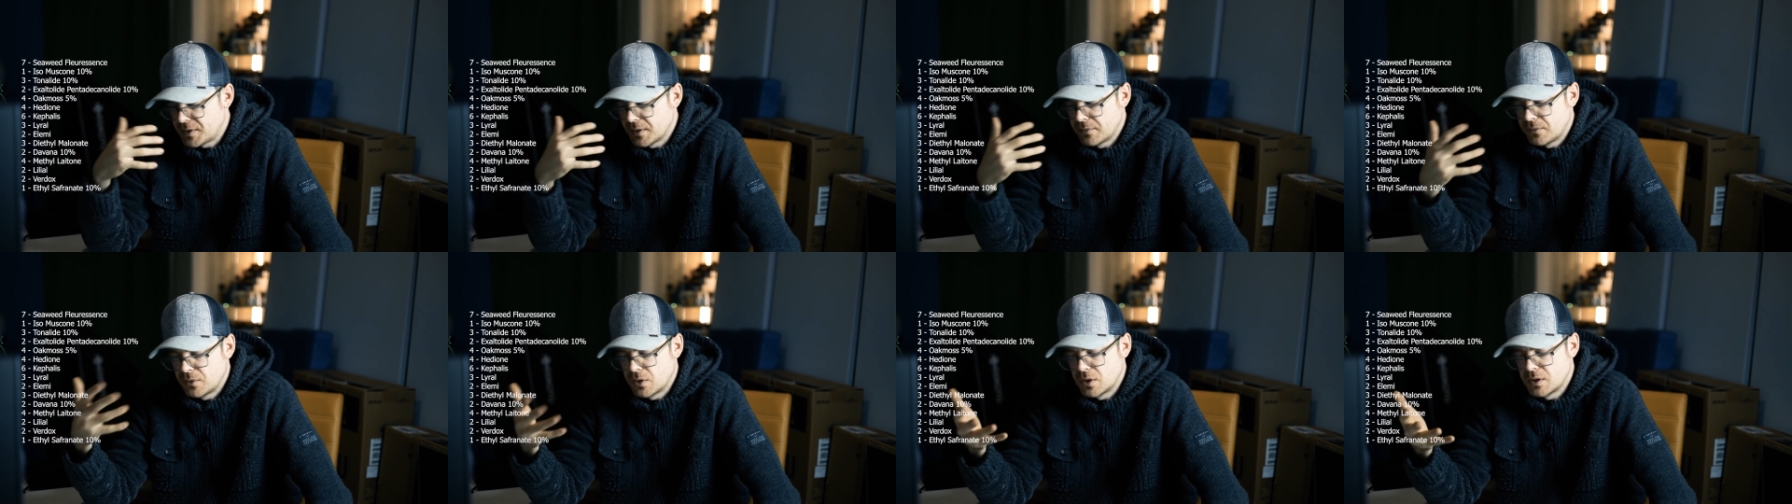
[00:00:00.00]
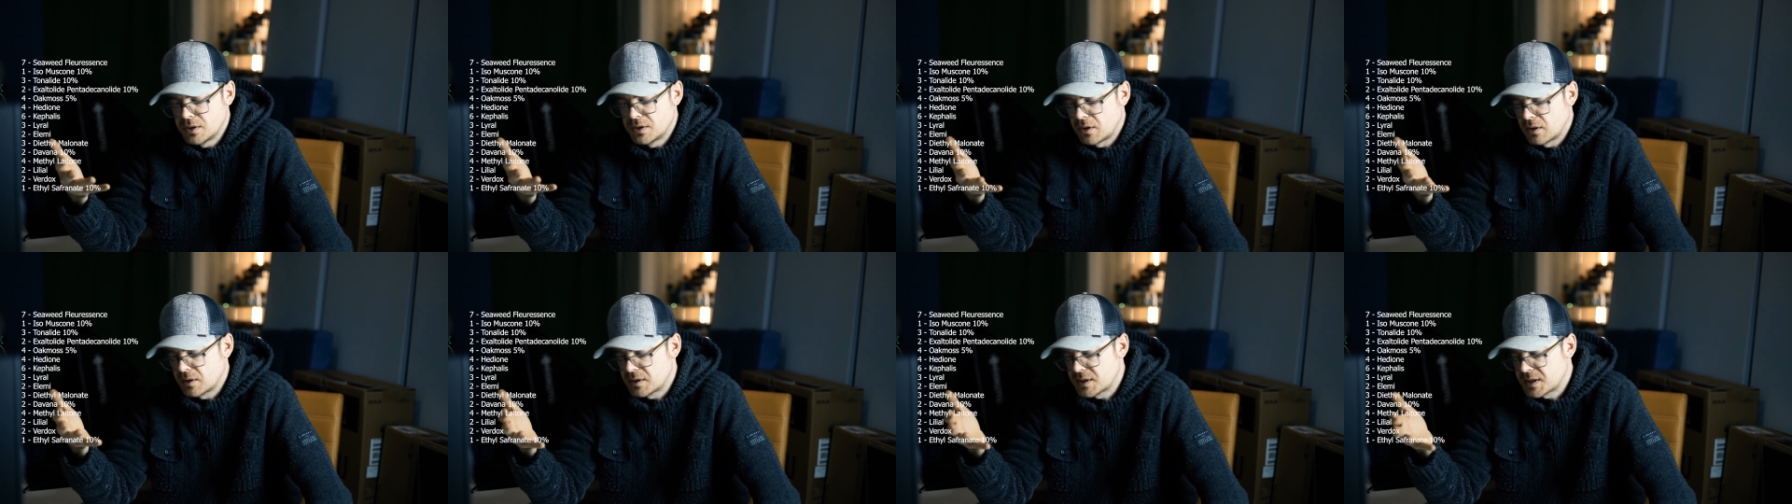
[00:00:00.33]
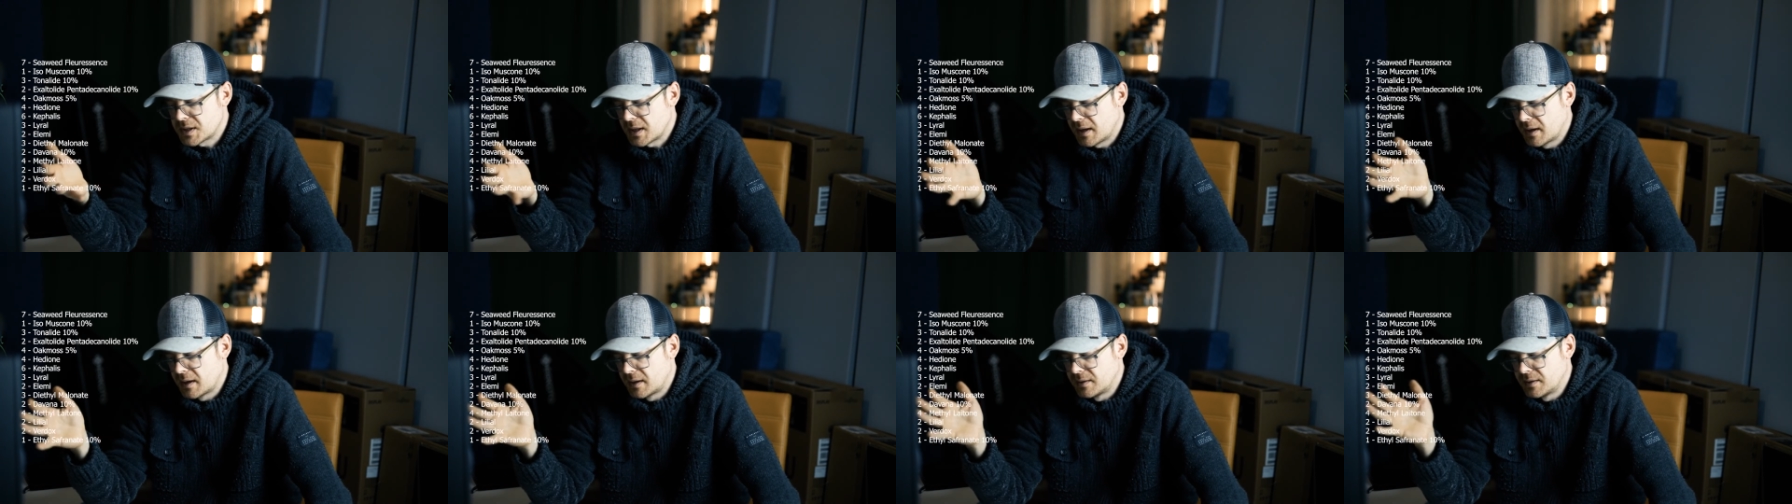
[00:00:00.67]
the
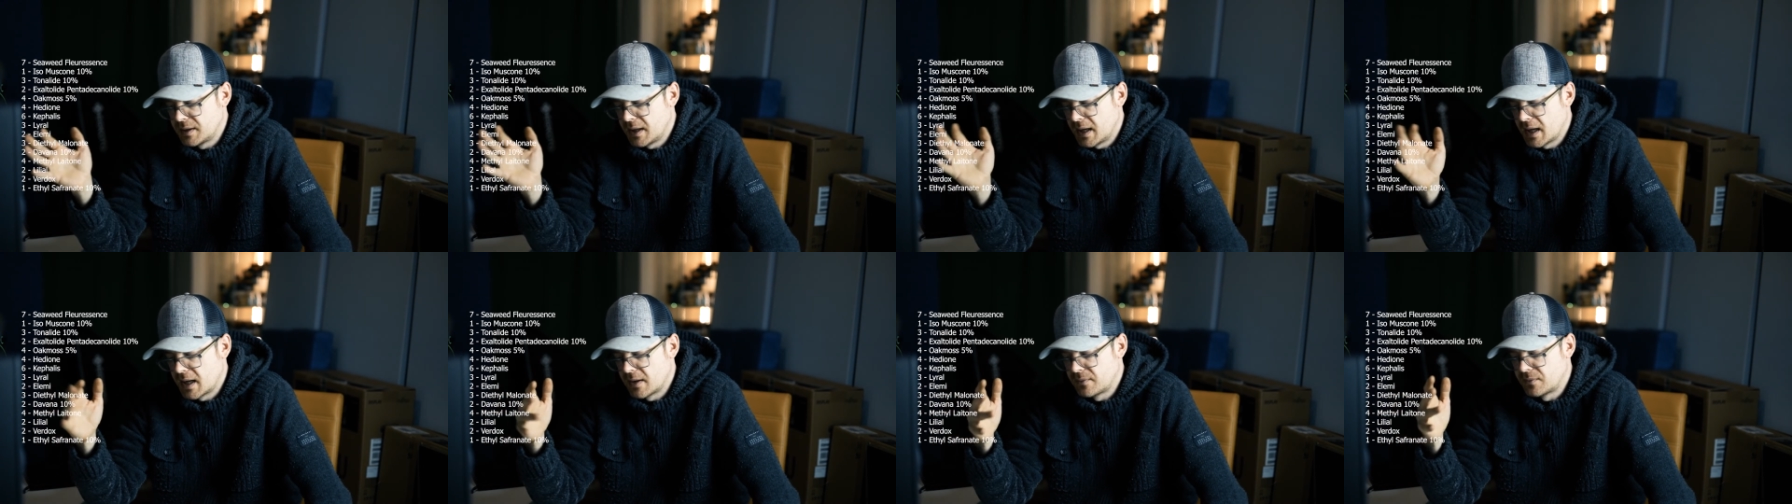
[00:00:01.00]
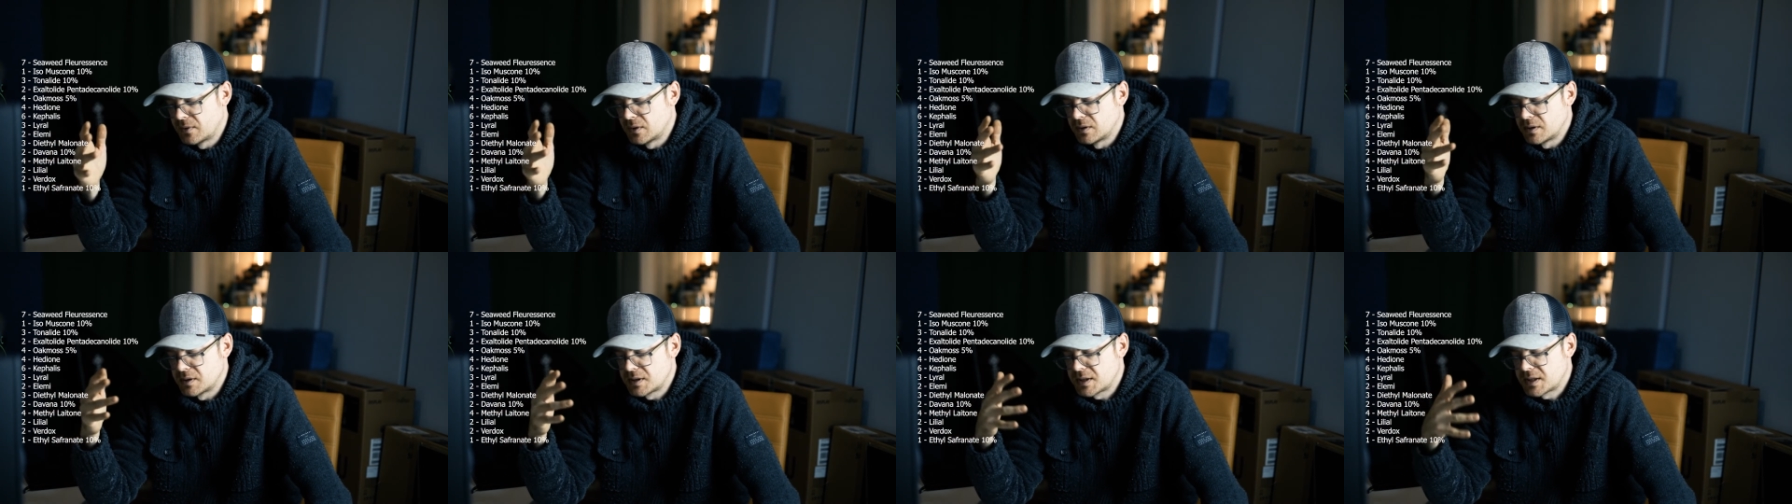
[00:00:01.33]
Verdox and the ethyl